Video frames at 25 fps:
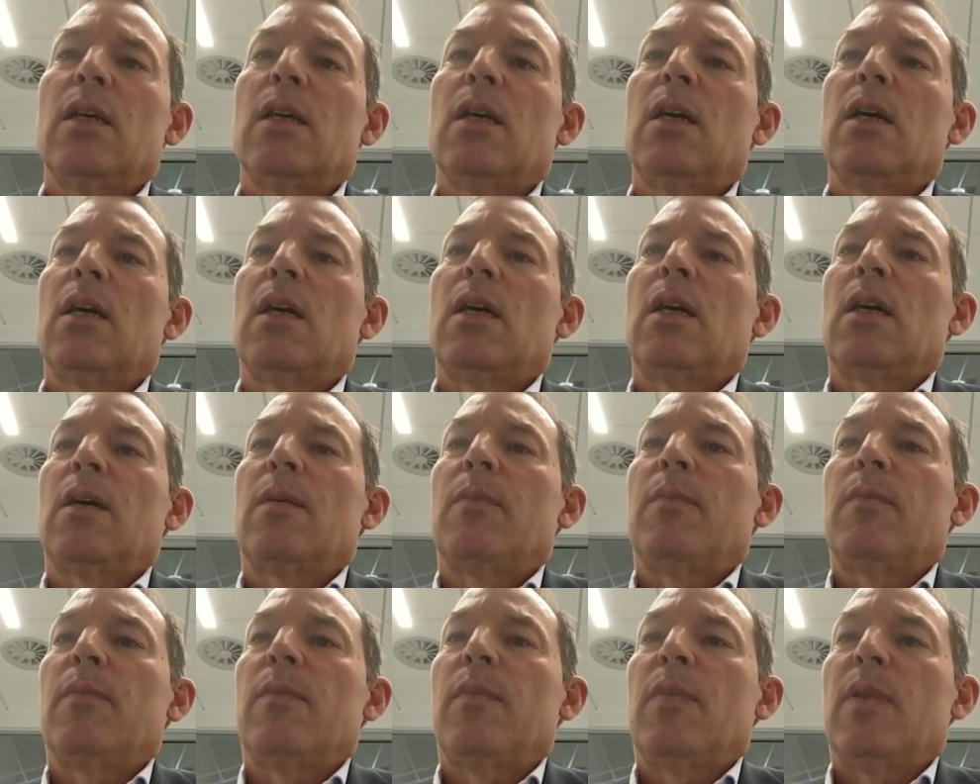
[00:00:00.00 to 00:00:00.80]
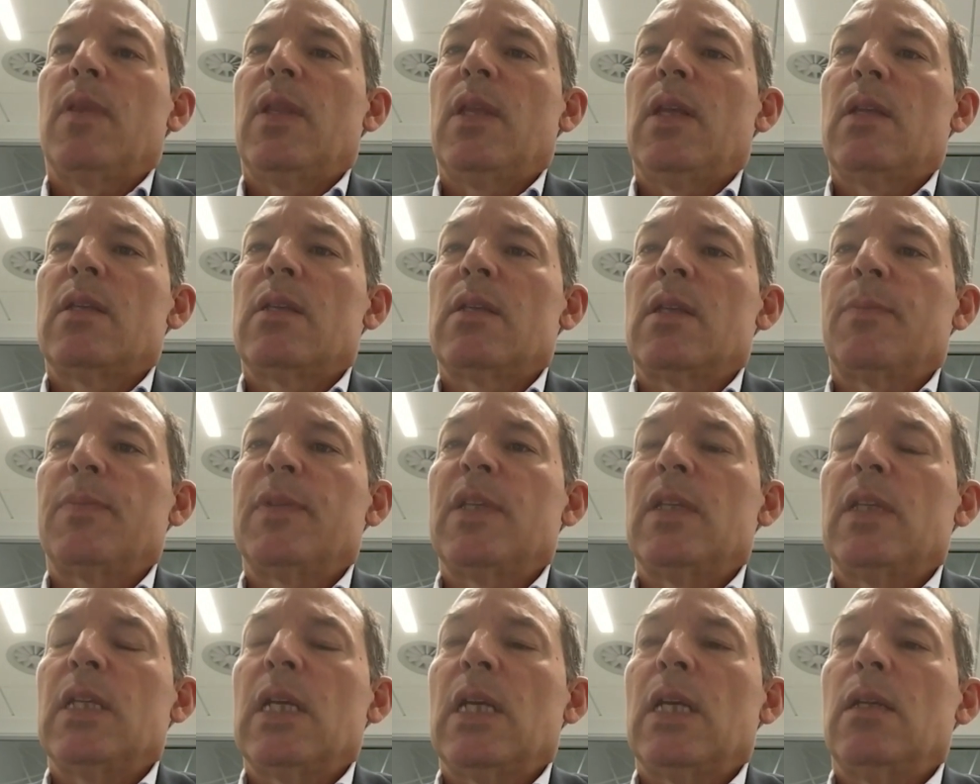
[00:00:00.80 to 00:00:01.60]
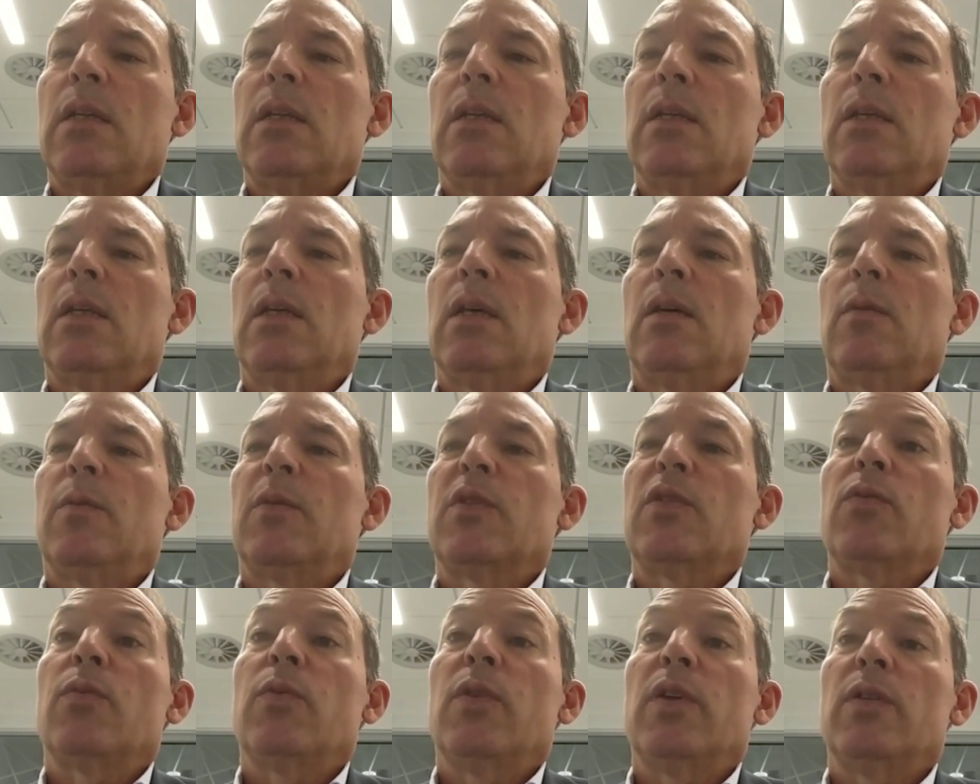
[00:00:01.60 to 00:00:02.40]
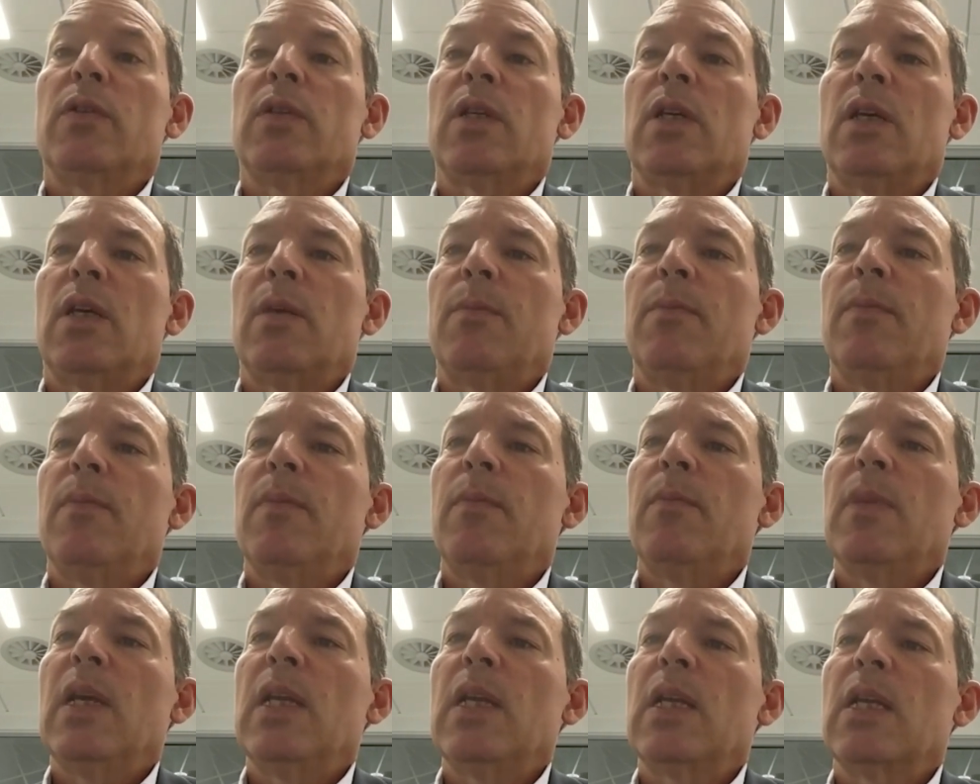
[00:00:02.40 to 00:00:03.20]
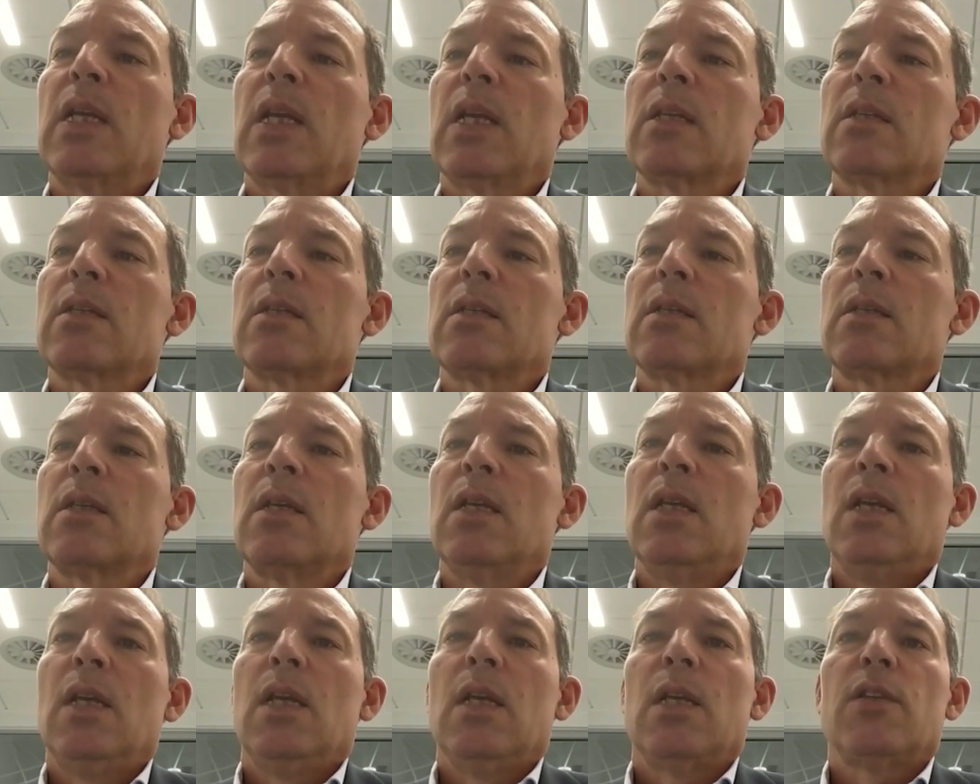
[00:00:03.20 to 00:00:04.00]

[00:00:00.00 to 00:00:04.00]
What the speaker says: that is up to date, almost real time, in many cases,